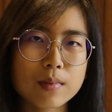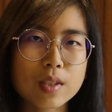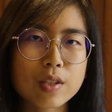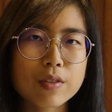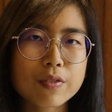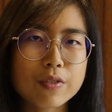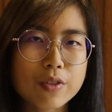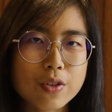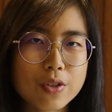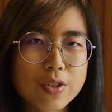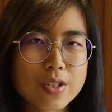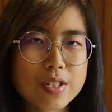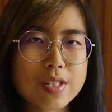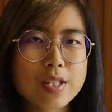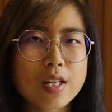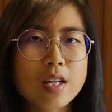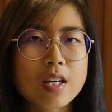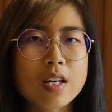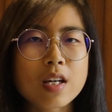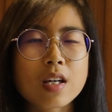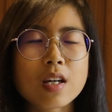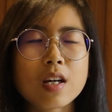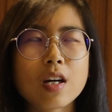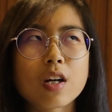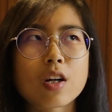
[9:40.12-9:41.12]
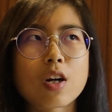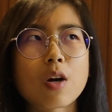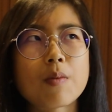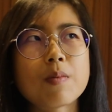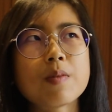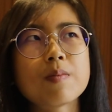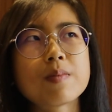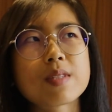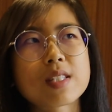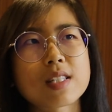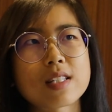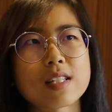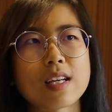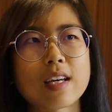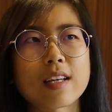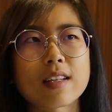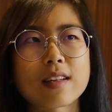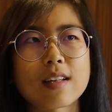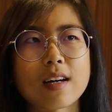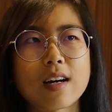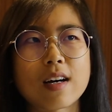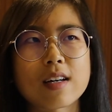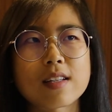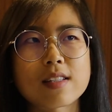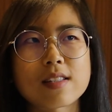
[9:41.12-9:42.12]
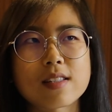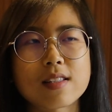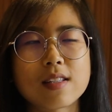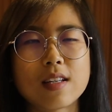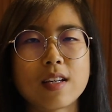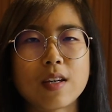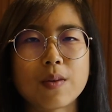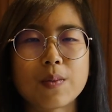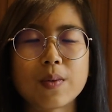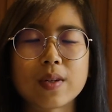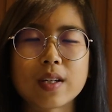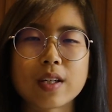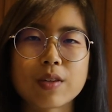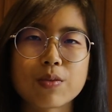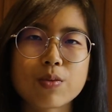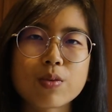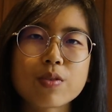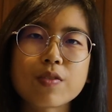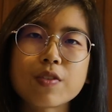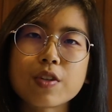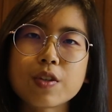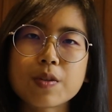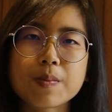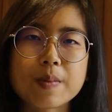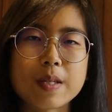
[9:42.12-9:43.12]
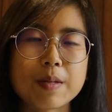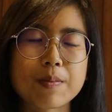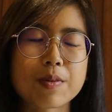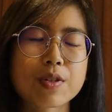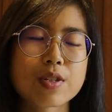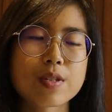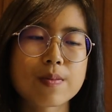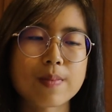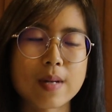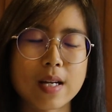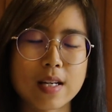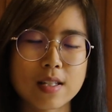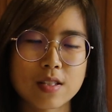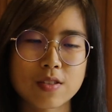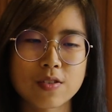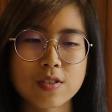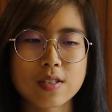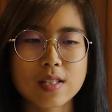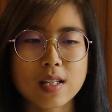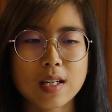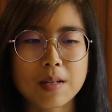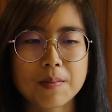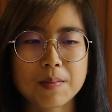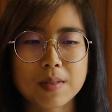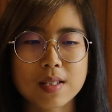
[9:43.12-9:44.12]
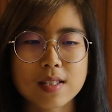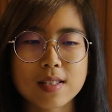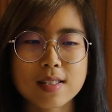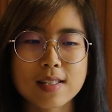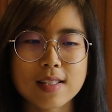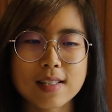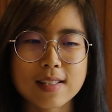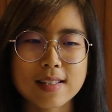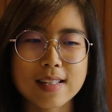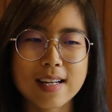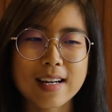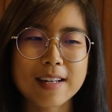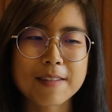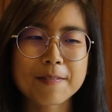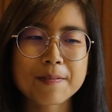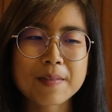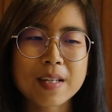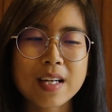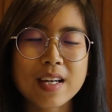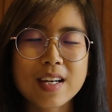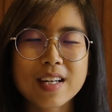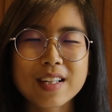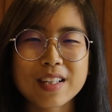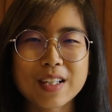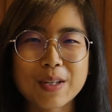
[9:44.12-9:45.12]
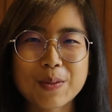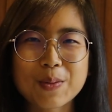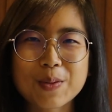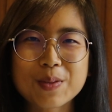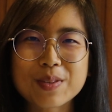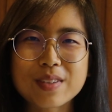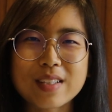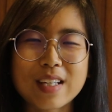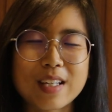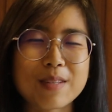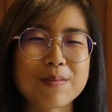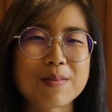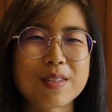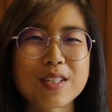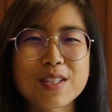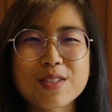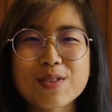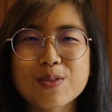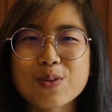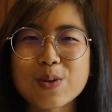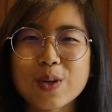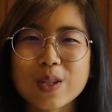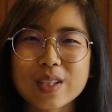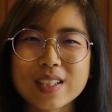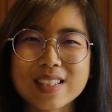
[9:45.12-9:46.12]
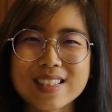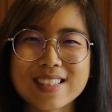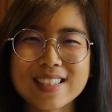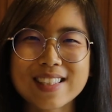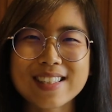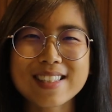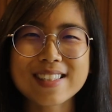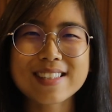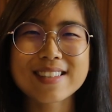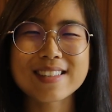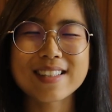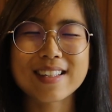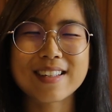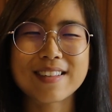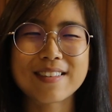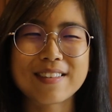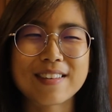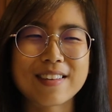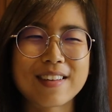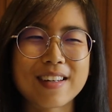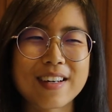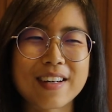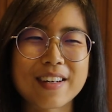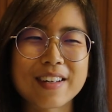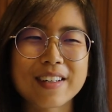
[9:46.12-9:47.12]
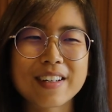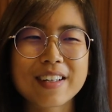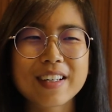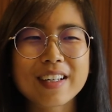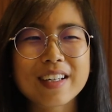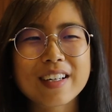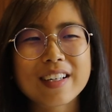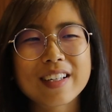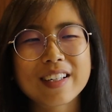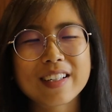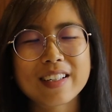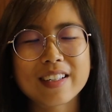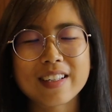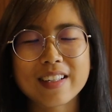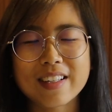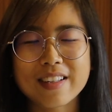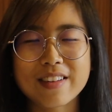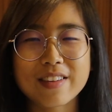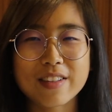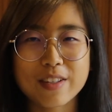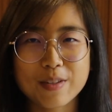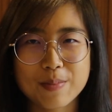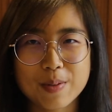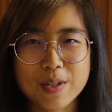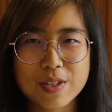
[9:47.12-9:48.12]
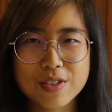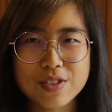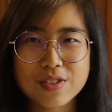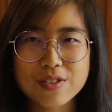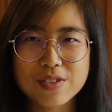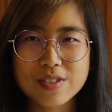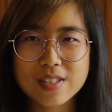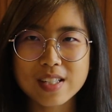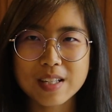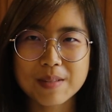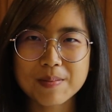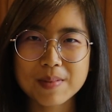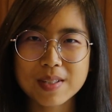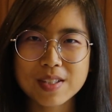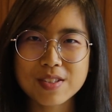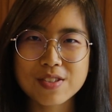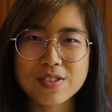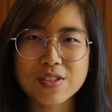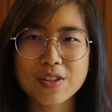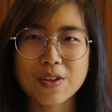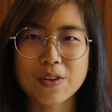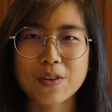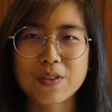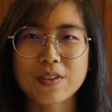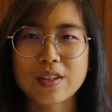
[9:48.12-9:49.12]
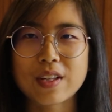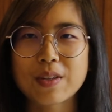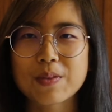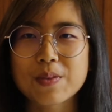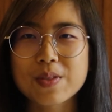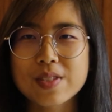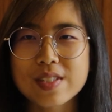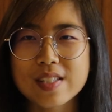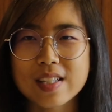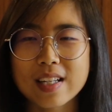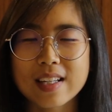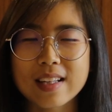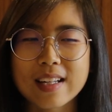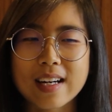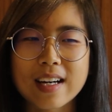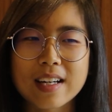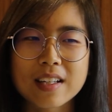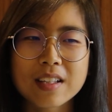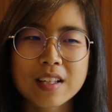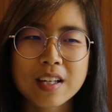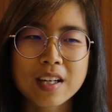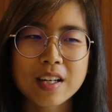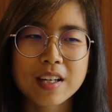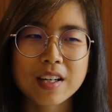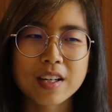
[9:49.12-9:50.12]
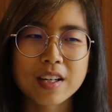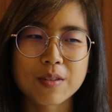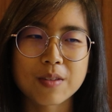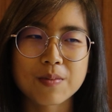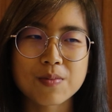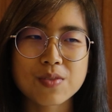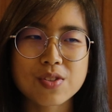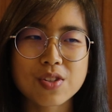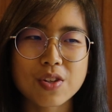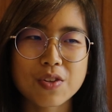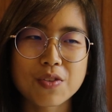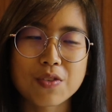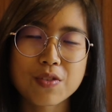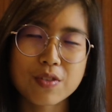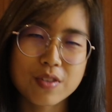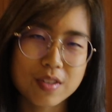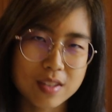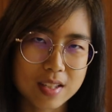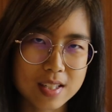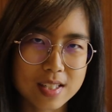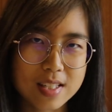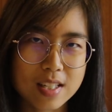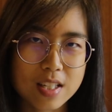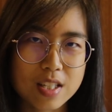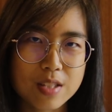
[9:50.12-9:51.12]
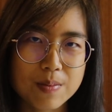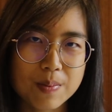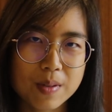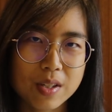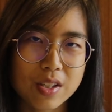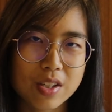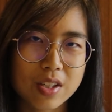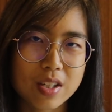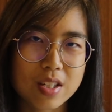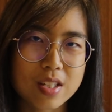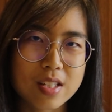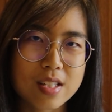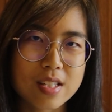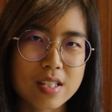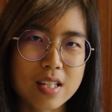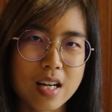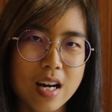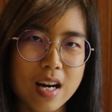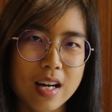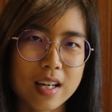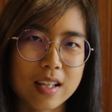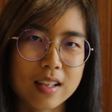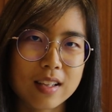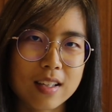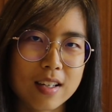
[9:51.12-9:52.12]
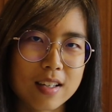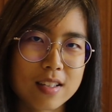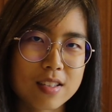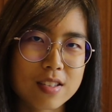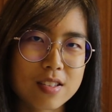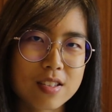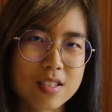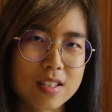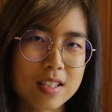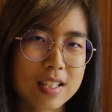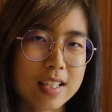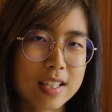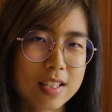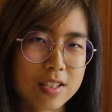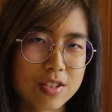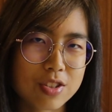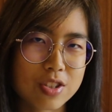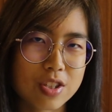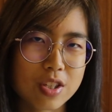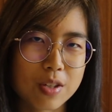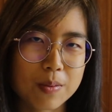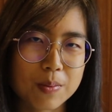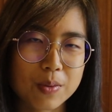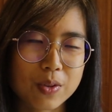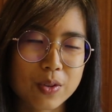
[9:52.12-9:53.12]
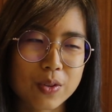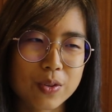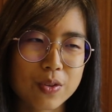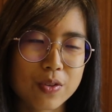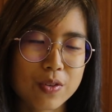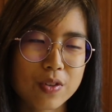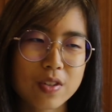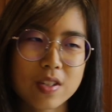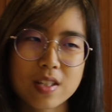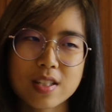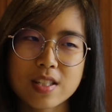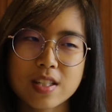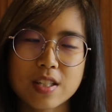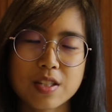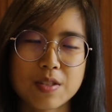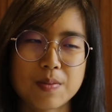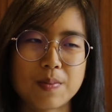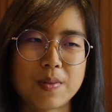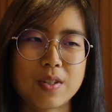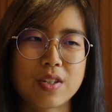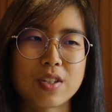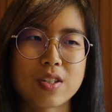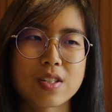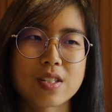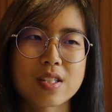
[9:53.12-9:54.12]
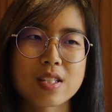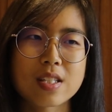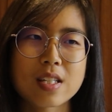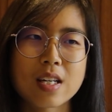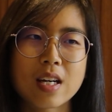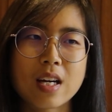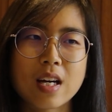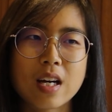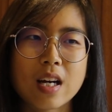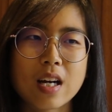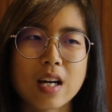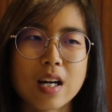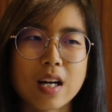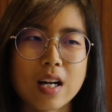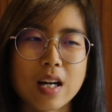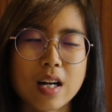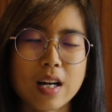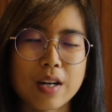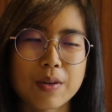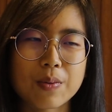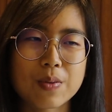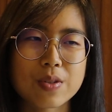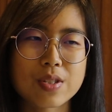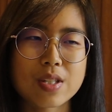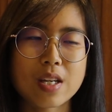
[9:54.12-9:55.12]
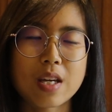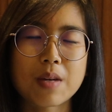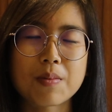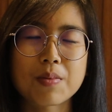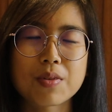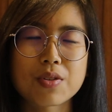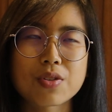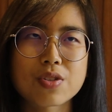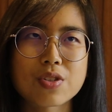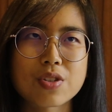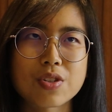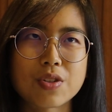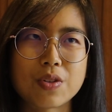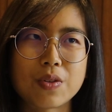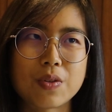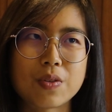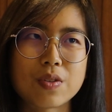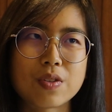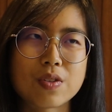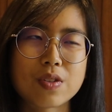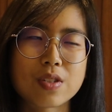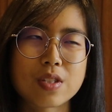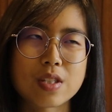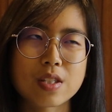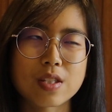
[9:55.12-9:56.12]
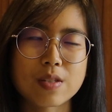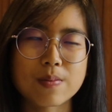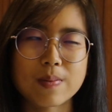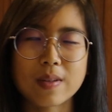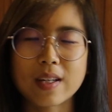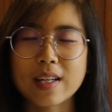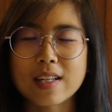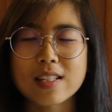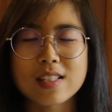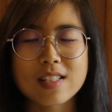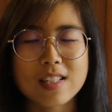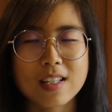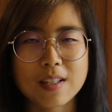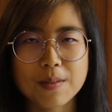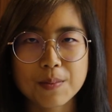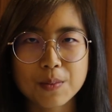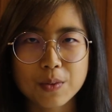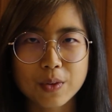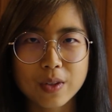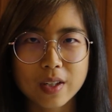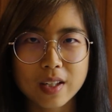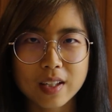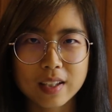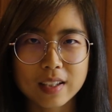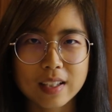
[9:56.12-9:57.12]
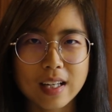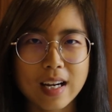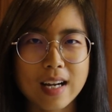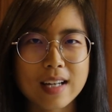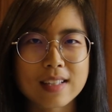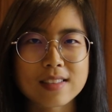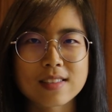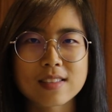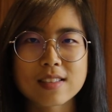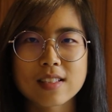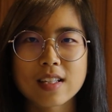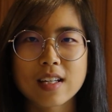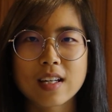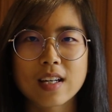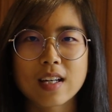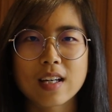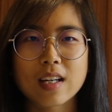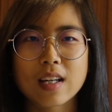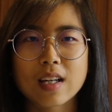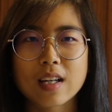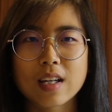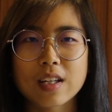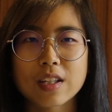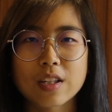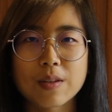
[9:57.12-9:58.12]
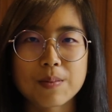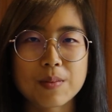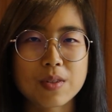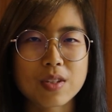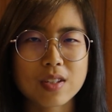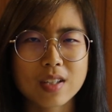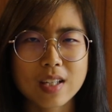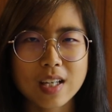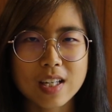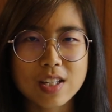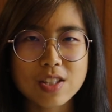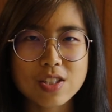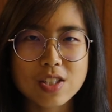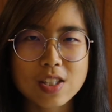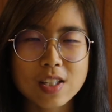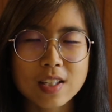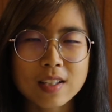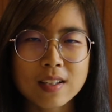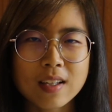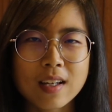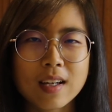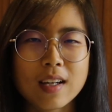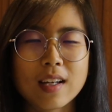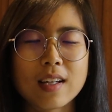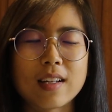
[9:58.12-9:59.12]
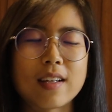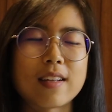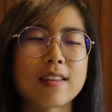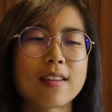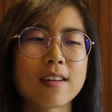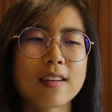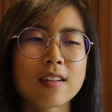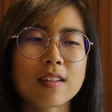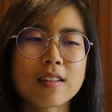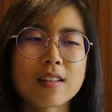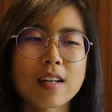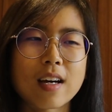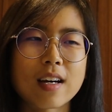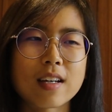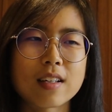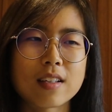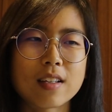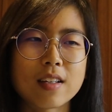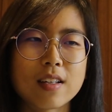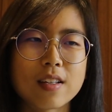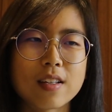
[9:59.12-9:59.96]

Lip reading: Of course, a common mistake that I see when I review people's personal statements is that they will name these qualities in their personal statement. So they will say that, so through this experience, I learned leadership, or through this experience, I was able to display teamwork and communication, and I think that